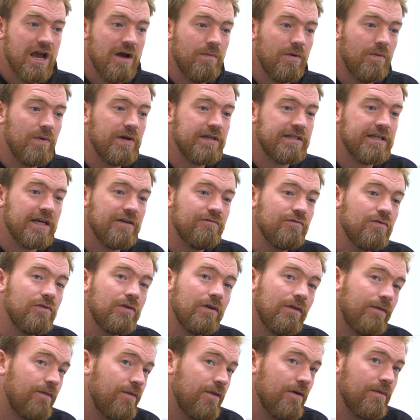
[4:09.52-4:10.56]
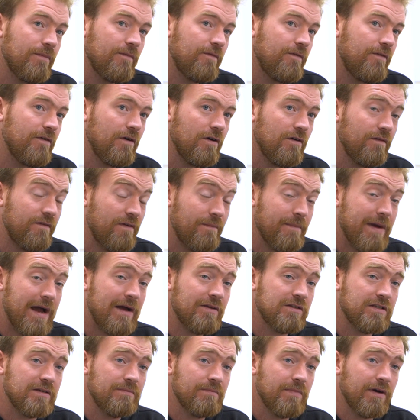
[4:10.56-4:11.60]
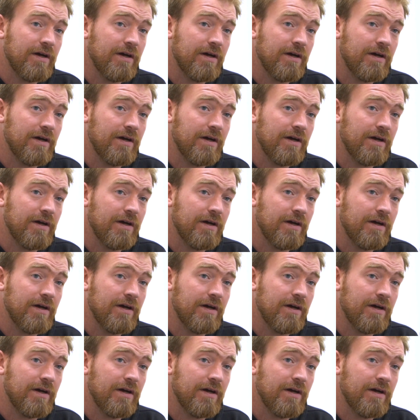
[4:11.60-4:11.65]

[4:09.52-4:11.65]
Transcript: But we say rule of thumb for mountain